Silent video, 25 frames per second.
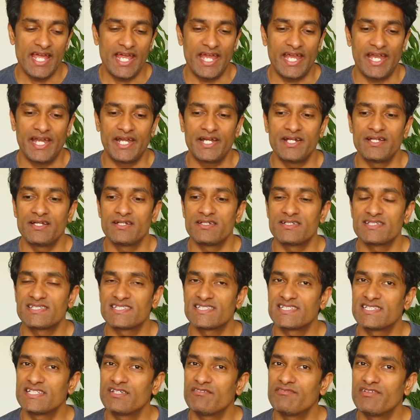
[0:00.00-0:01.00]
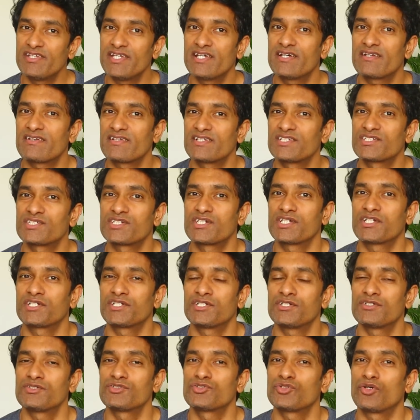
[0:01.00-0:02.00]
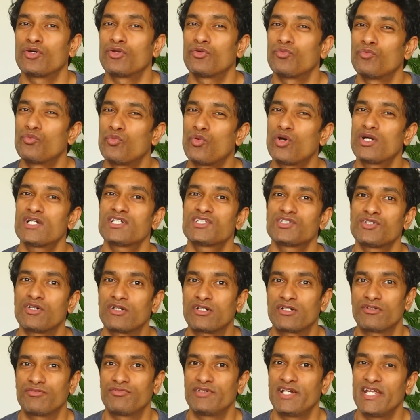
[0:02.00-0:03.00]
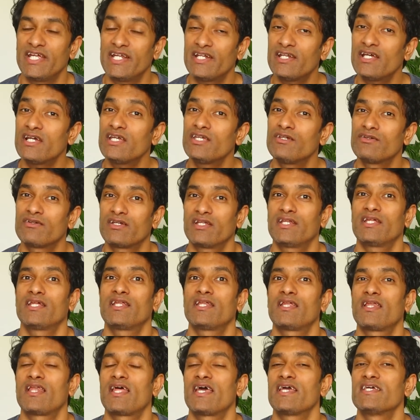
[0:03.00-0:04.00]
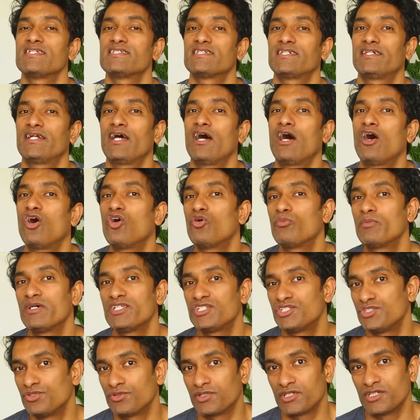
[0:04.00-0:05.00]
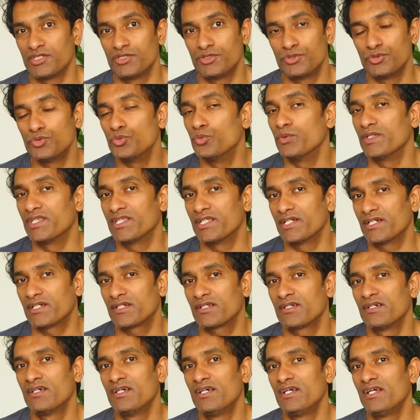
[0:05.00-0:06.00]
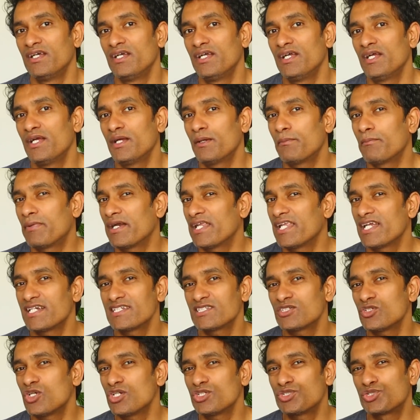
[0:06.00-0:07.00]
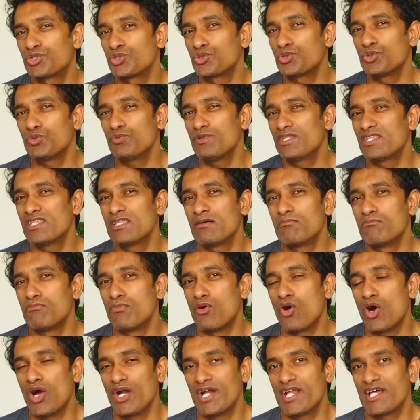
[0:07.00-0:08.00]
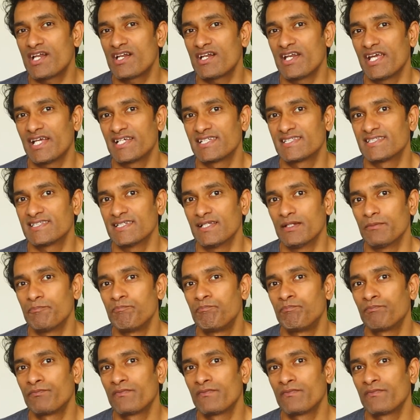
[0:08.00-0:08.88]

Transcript: and severe restrictions on what sort of data you can analyze and how much you can do with it. But that's not true with the modern Excel.